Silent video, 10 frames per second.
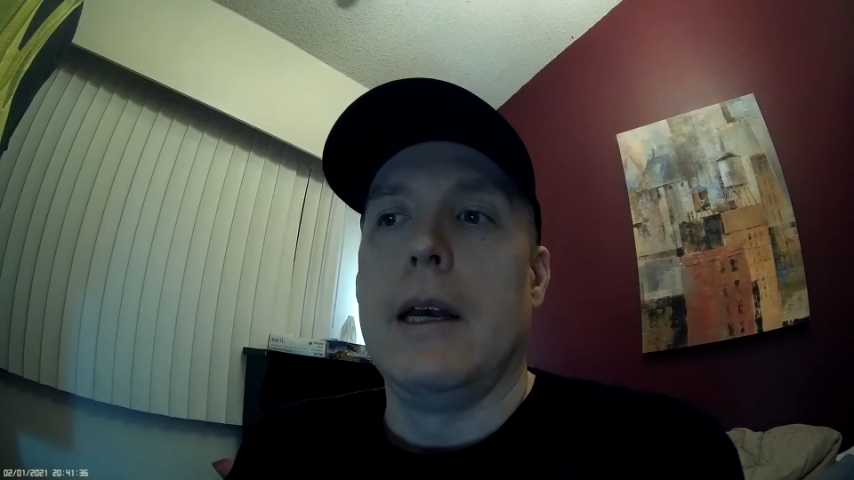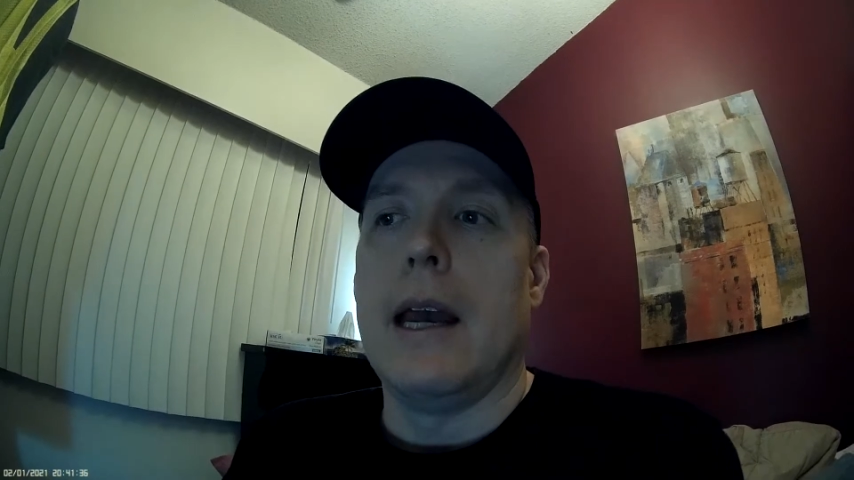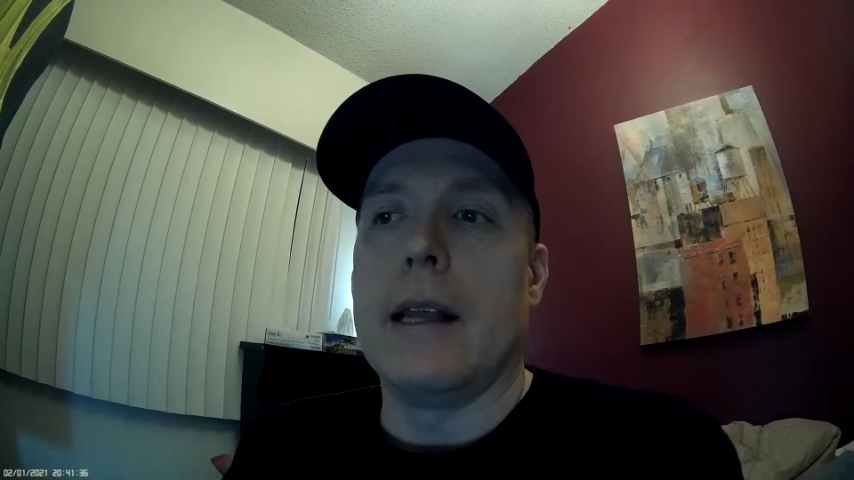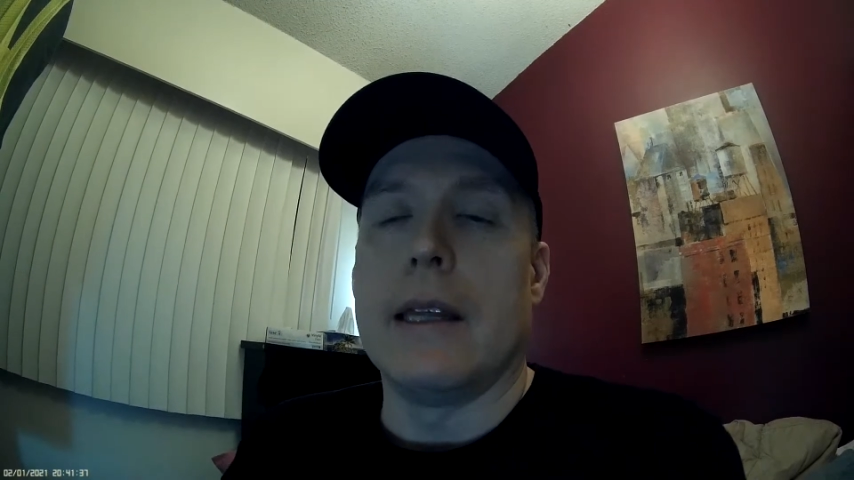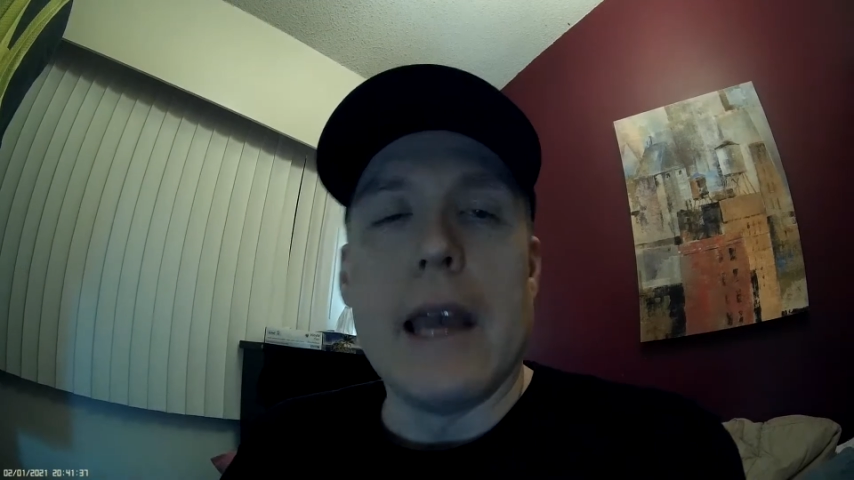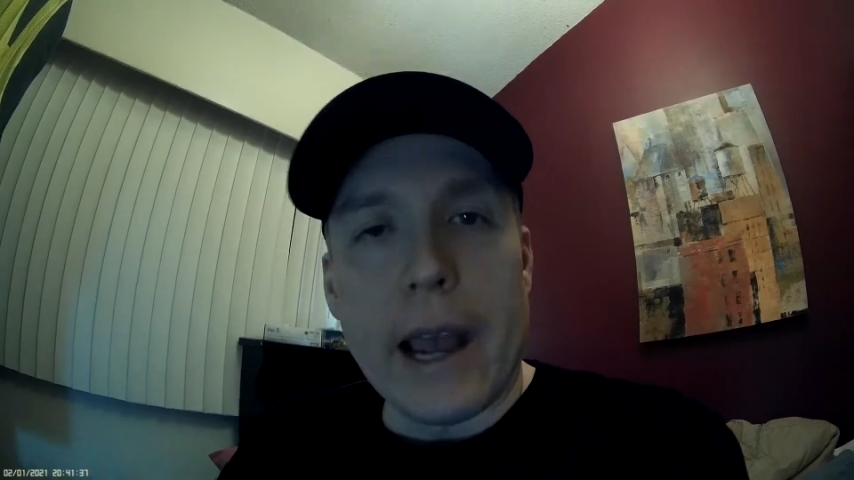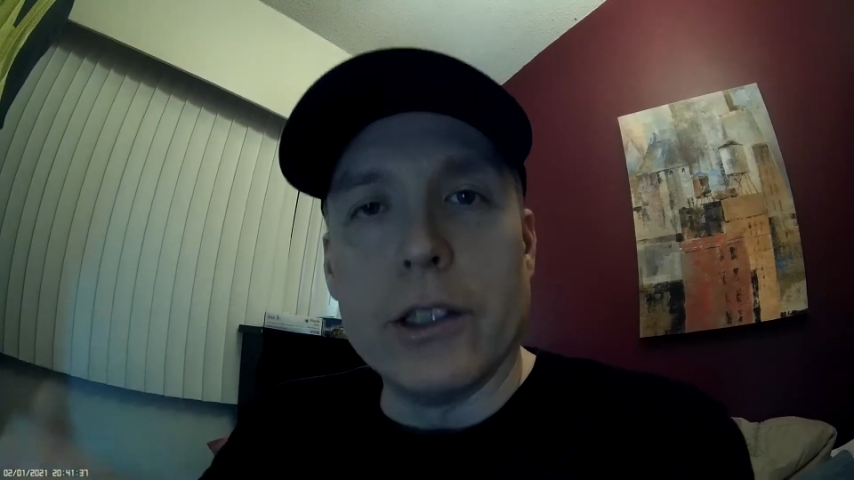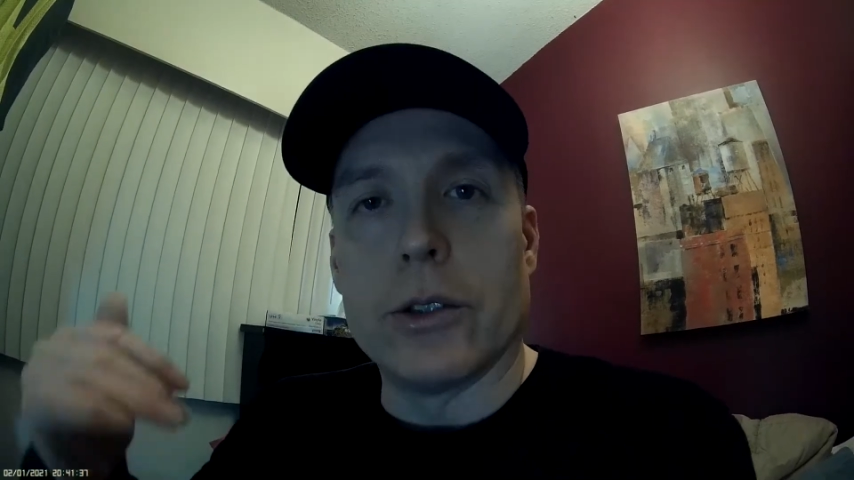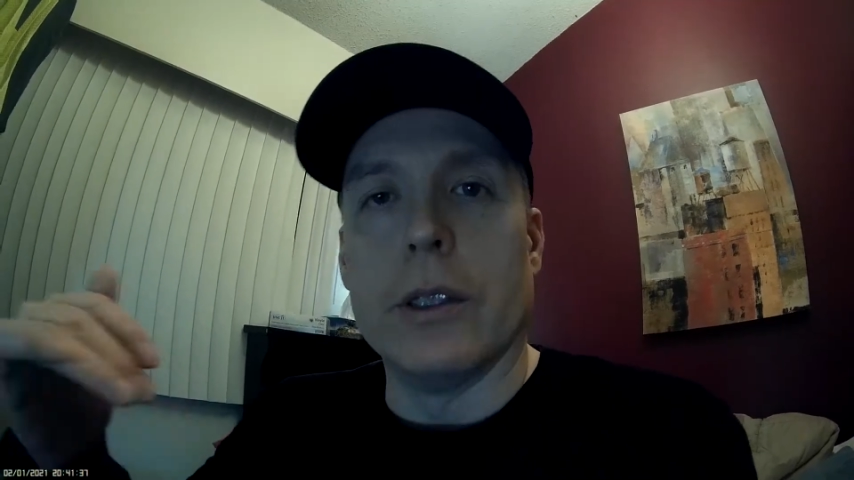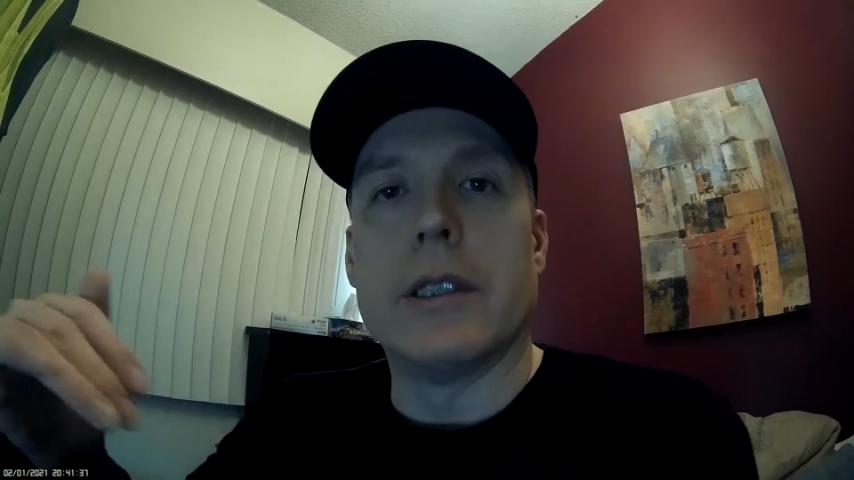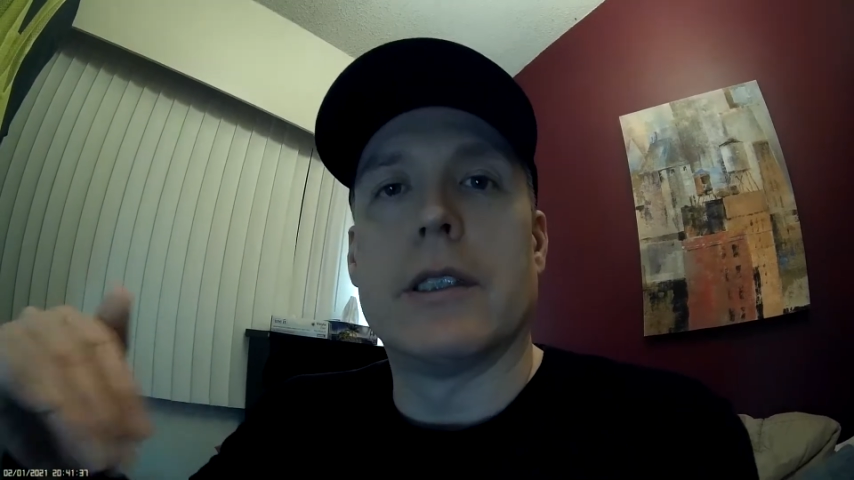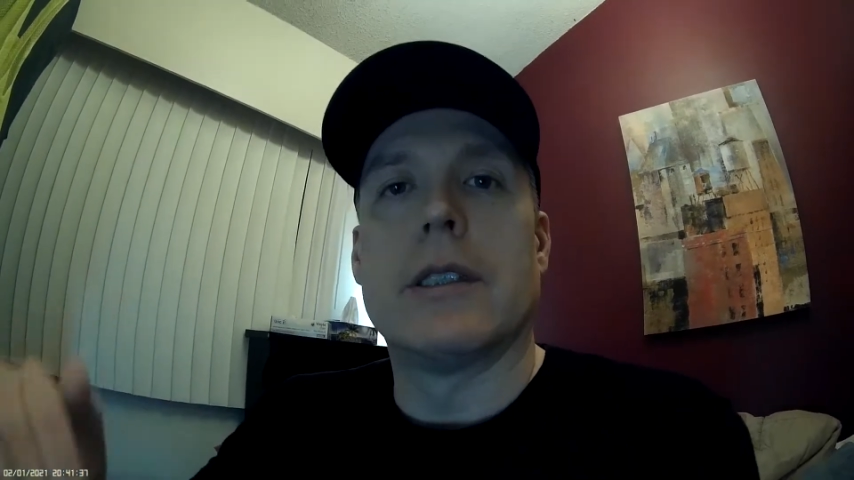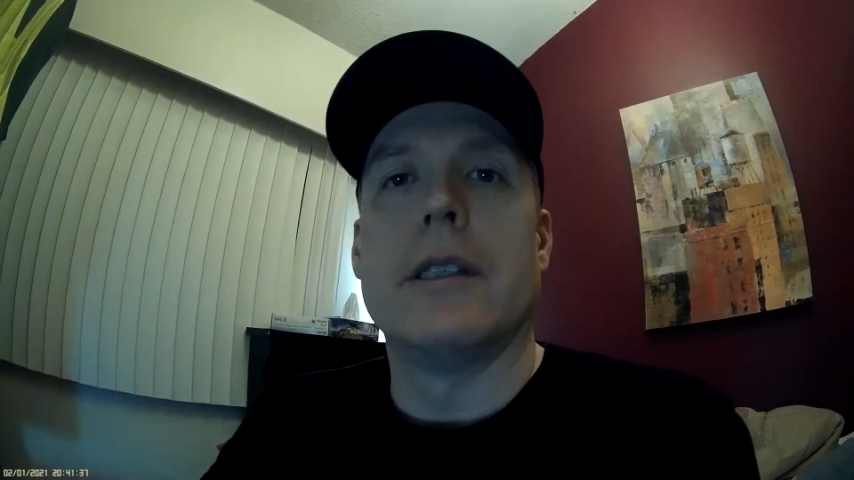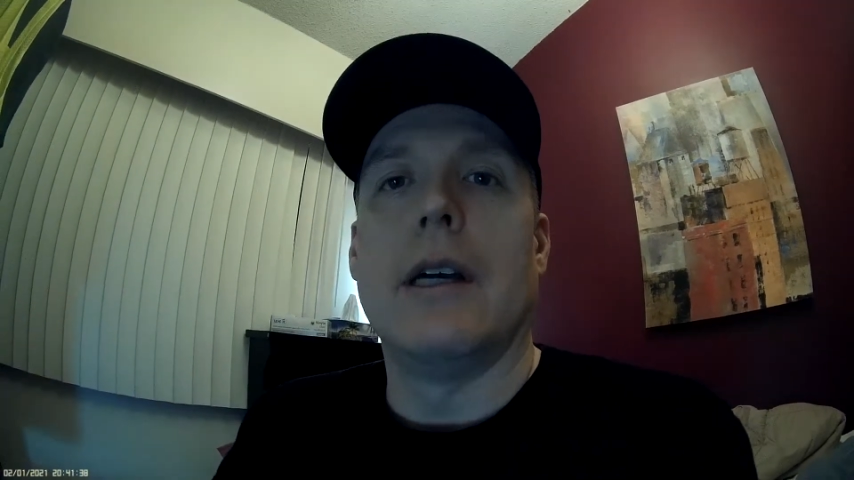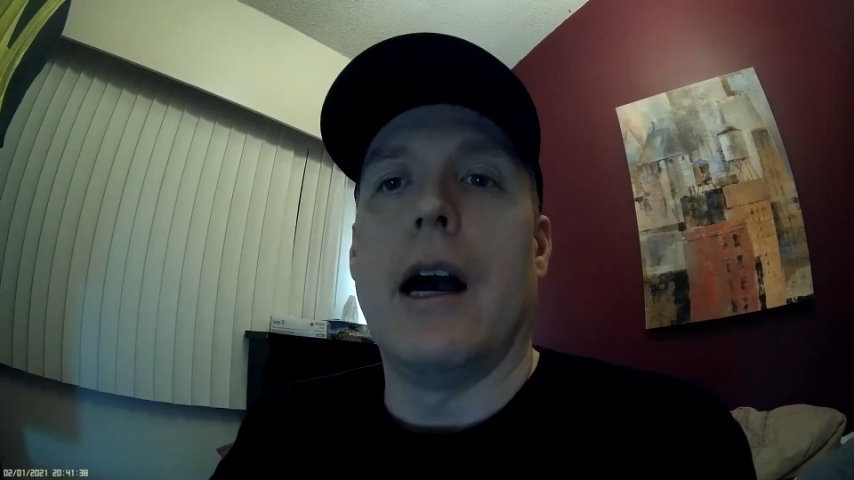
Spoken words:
at the entrance